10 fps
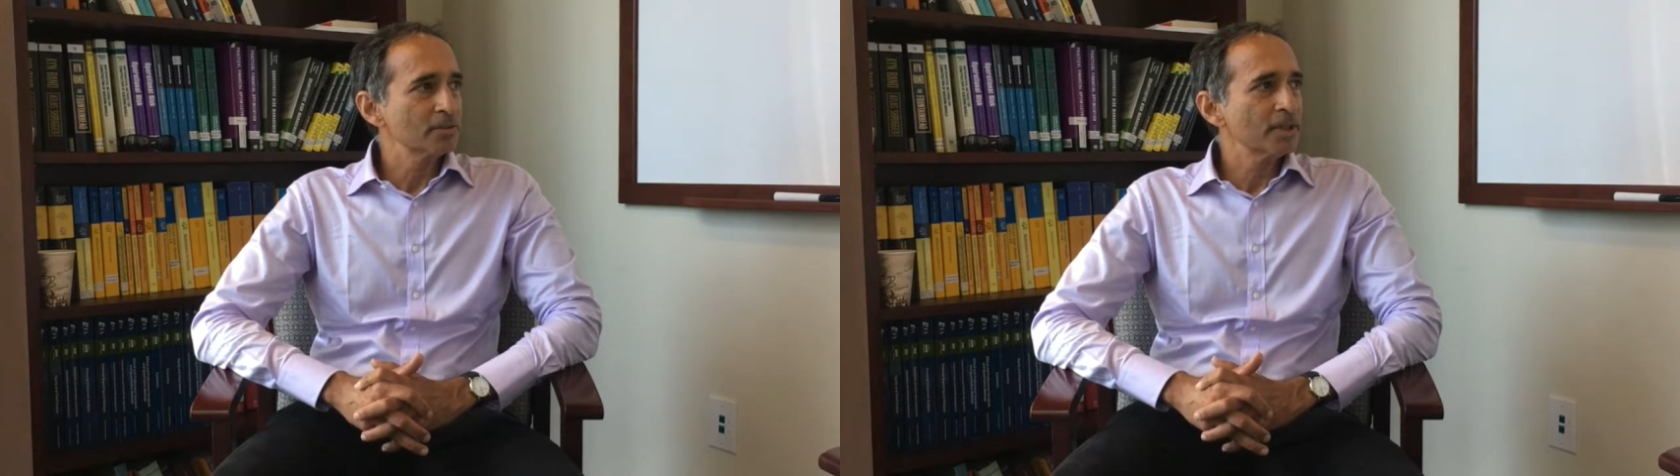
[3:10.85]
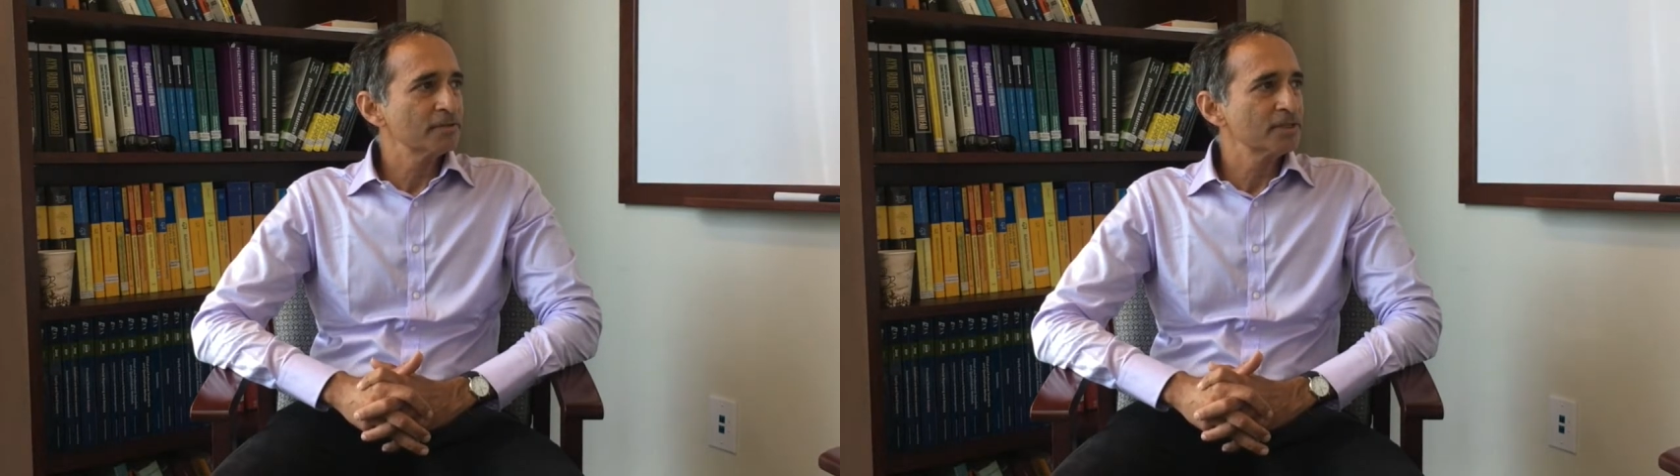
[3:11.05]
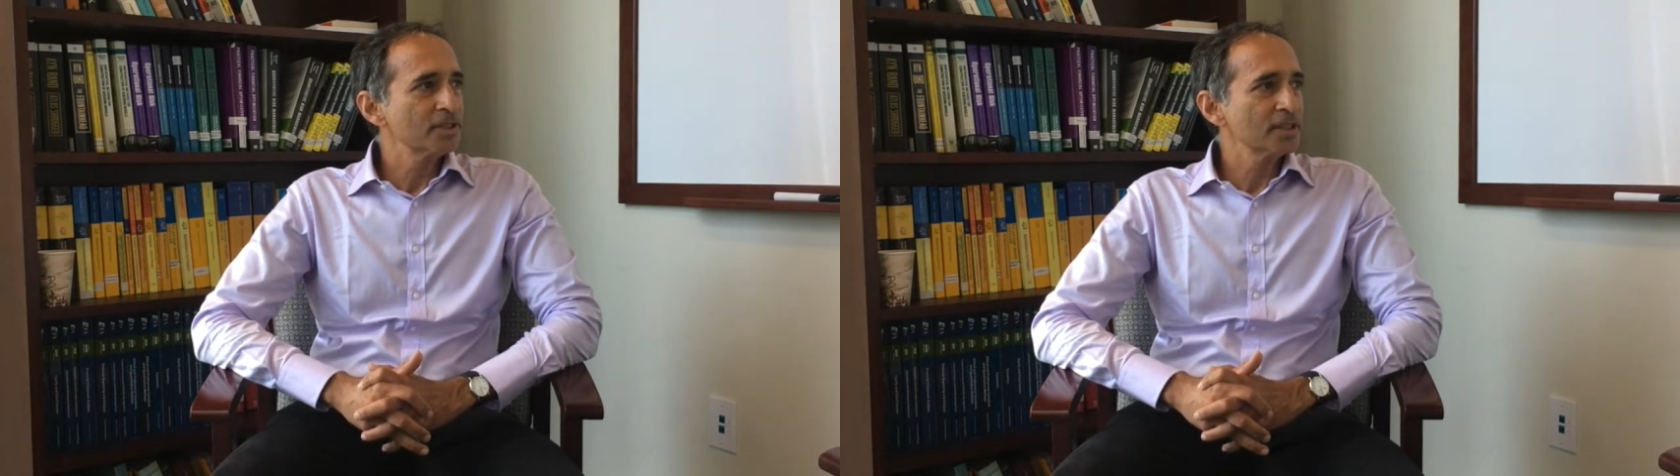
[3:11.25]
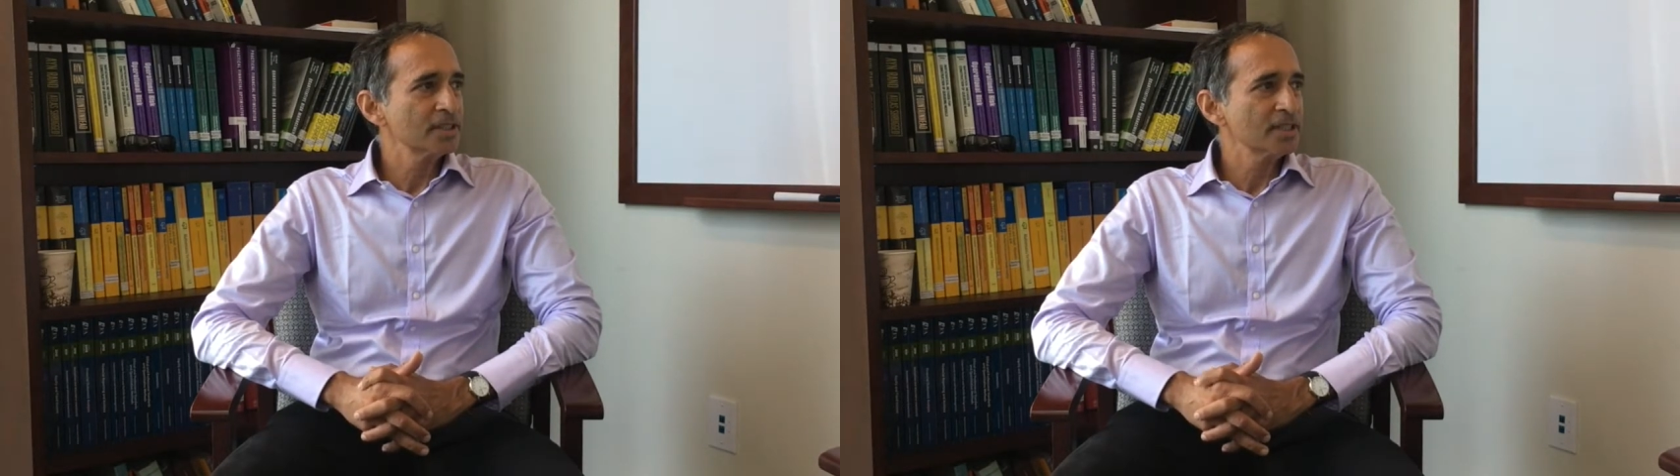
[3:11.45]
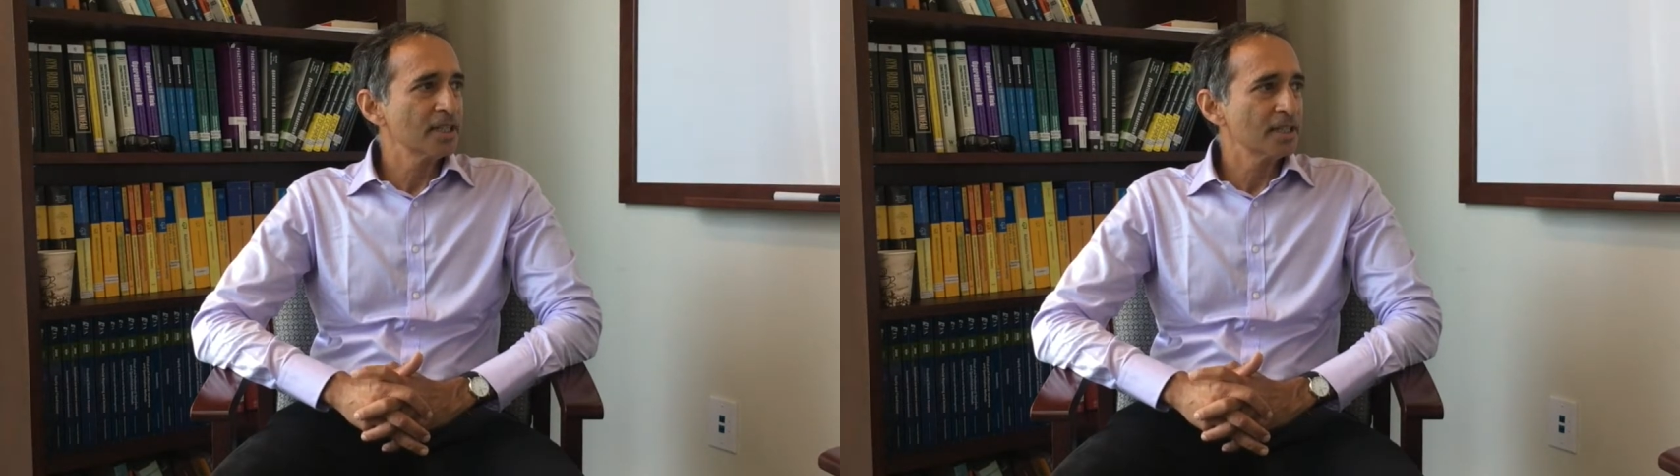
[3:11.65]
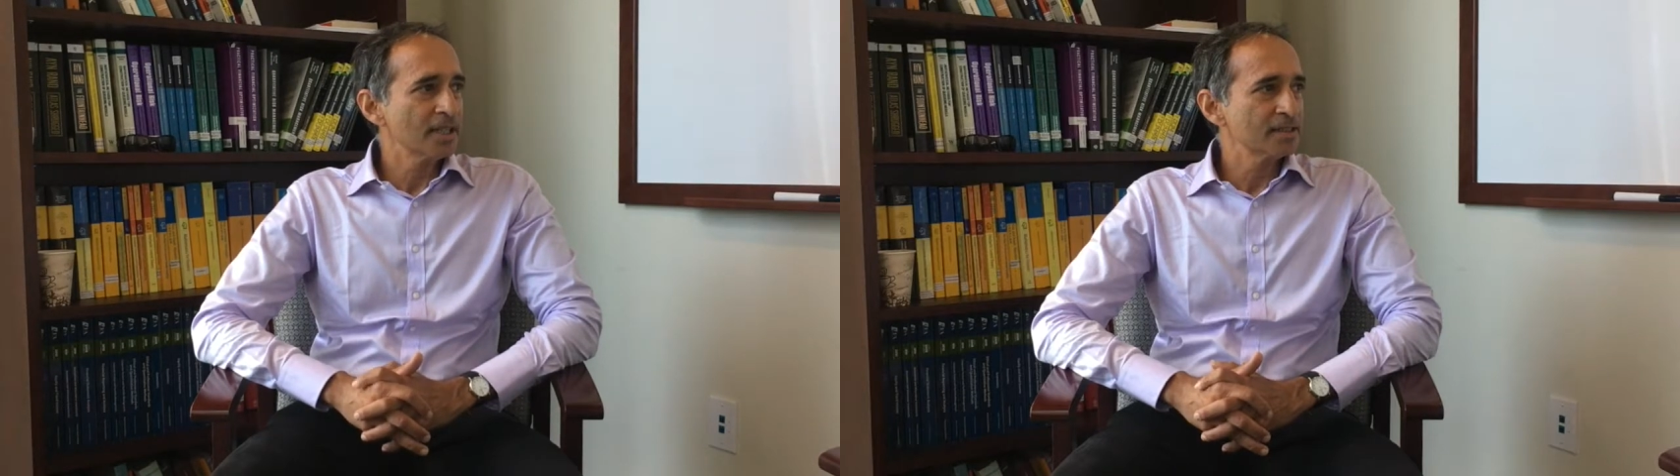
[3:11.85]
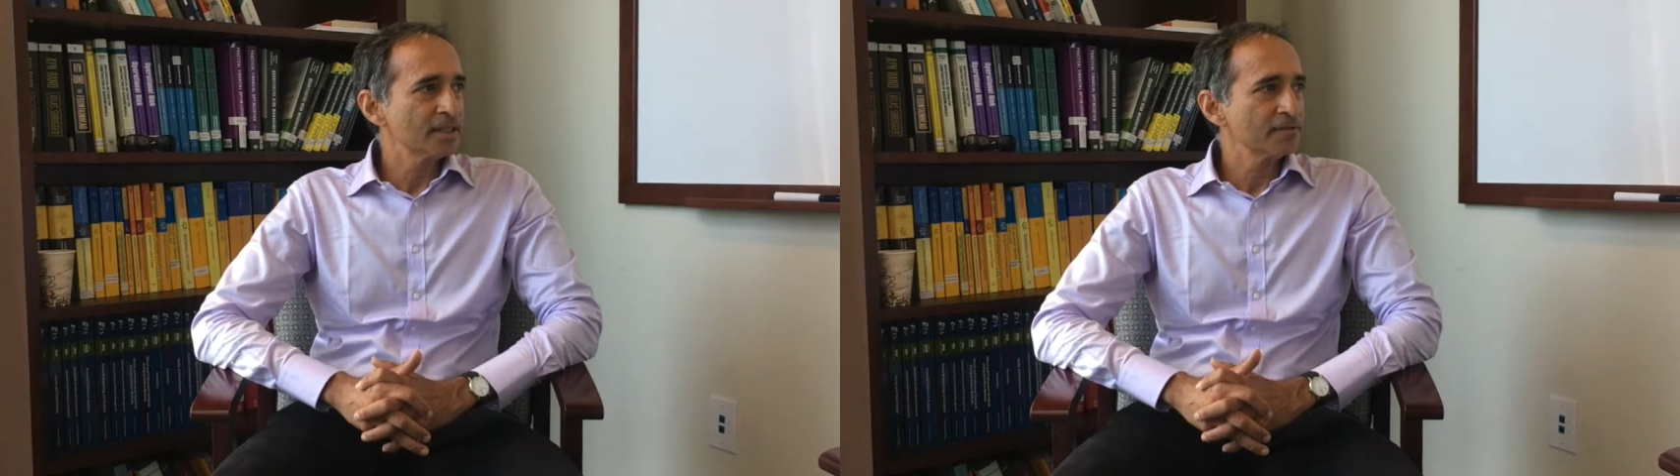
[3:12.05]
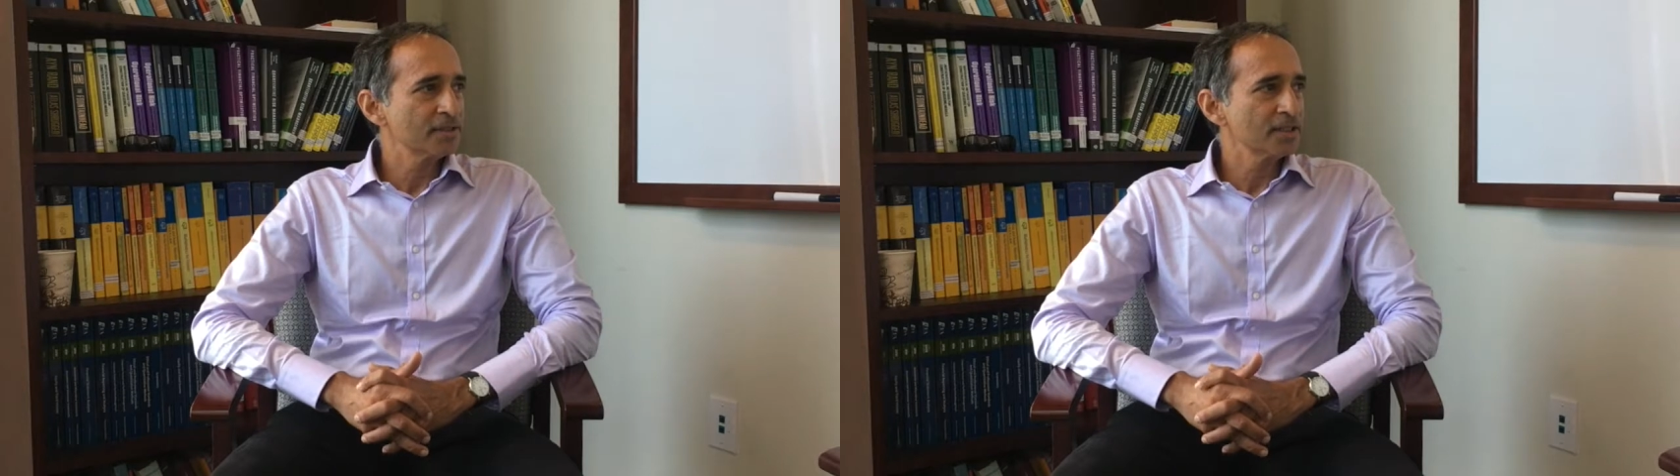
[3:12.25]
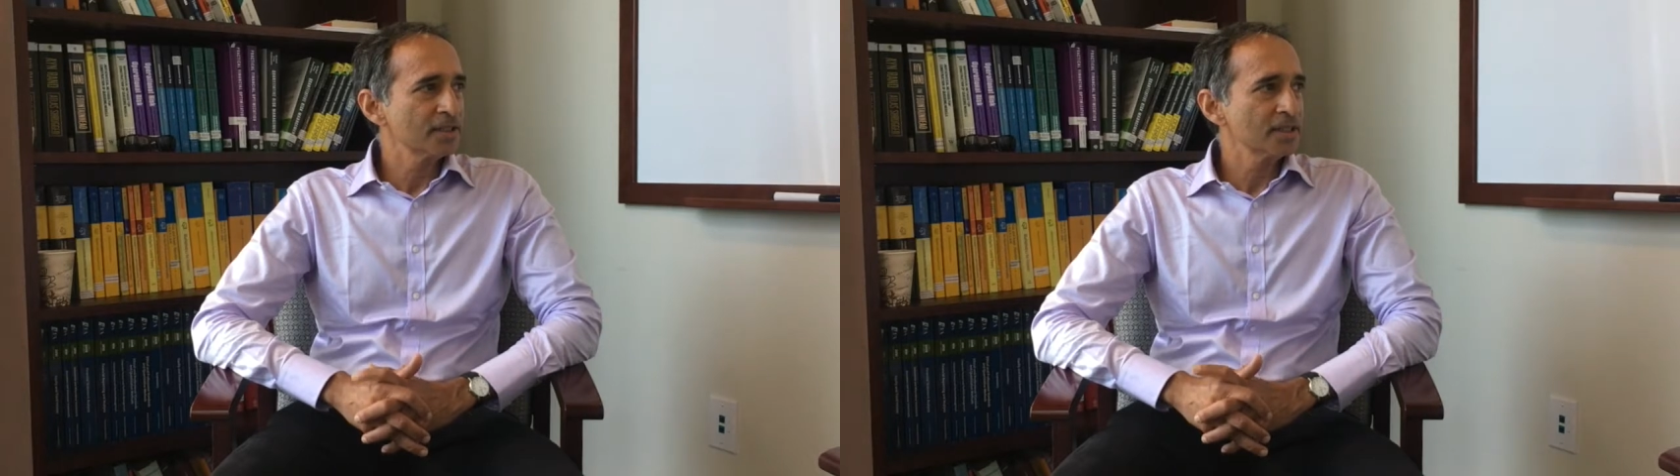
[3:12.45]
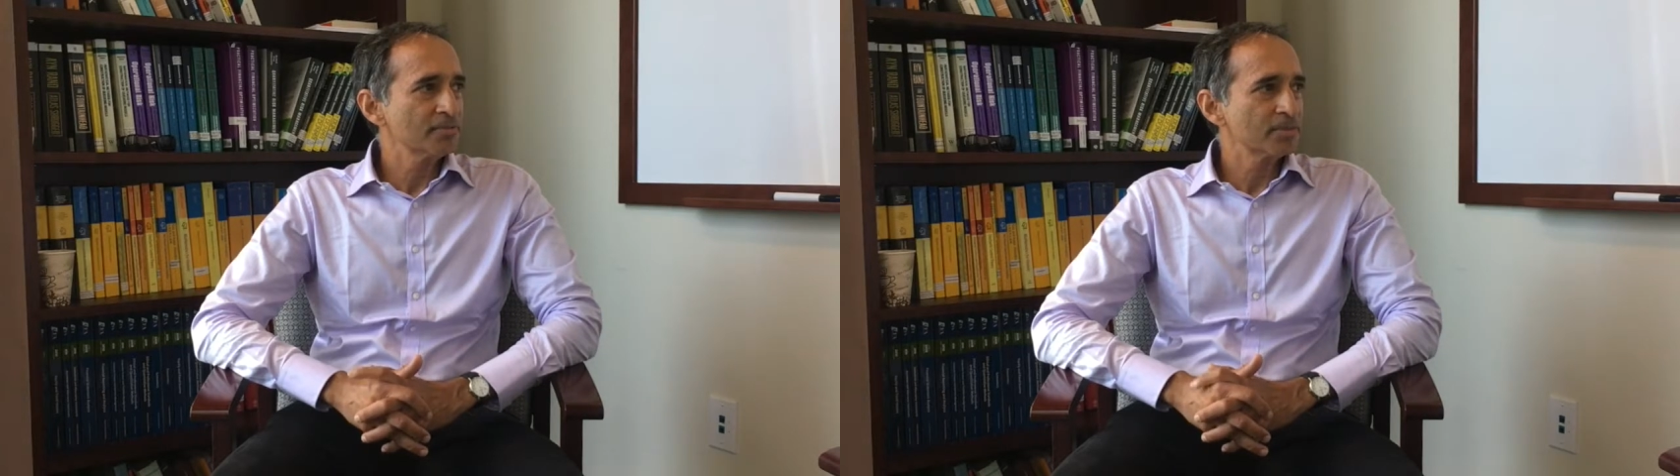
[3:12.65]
about fragility and anti-fragility.